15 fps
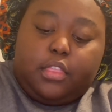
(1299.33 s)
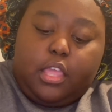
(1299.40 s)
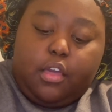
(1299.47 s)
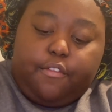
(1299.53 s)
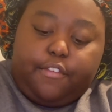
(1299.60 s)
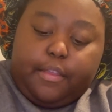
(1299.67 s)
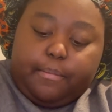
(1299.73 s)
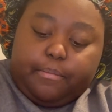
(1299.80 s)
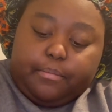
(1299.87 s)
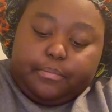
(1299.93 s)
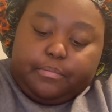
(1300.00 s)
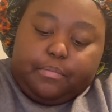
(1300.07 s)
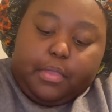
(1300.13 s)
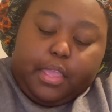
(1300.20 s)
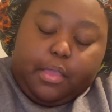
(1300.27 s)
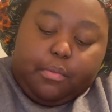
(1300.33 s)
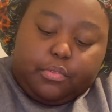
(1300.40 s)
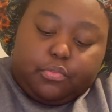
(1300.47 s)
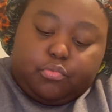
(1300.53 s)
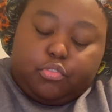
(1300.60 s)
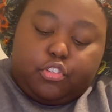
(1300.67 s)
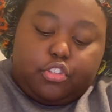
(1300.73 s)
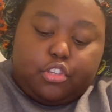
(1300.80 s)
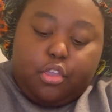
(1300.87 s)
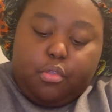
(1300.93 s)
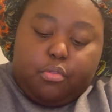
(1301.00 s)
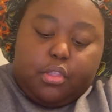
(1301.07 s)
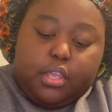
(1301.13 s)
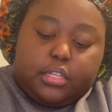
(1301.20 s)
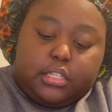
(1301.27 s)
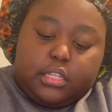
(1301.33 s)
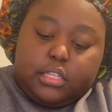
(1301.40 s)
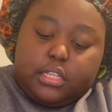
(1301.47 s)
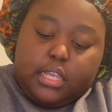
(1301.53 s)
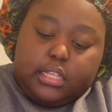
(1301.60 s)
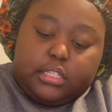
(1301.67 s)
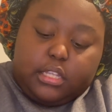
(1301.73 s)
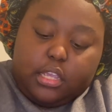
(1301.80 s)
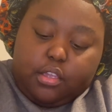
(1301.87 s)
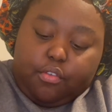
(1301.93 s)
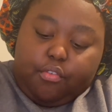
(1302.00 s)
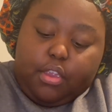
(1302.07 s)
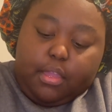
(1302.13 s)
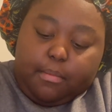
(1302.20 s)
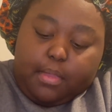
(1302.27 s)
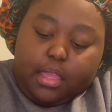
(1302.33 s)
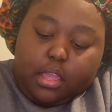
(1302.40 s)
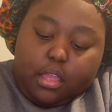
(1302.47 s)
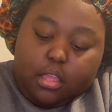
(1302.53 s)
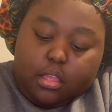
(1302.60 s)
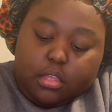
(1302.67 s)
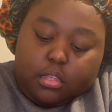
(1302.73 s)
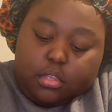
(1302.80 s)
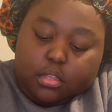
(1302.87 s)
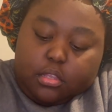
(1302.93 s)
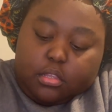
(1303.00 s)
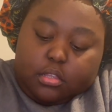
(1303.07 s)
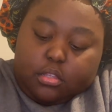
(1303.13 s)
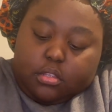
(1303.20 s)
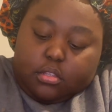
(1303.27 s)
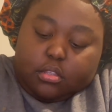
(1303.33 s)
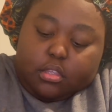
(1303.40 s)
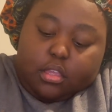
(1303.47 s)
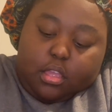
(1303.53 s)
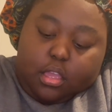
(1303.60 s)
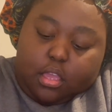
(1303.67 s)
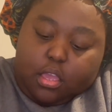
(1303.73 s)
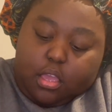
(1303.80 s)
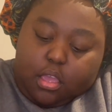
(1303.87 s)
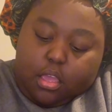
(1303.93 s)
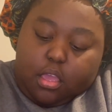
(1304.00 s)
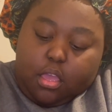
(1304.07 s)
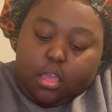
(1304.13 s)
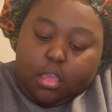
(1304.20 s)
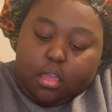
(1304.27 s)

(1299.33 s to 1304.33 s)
oven. But it was so nice and tasty and creamy. Yeah.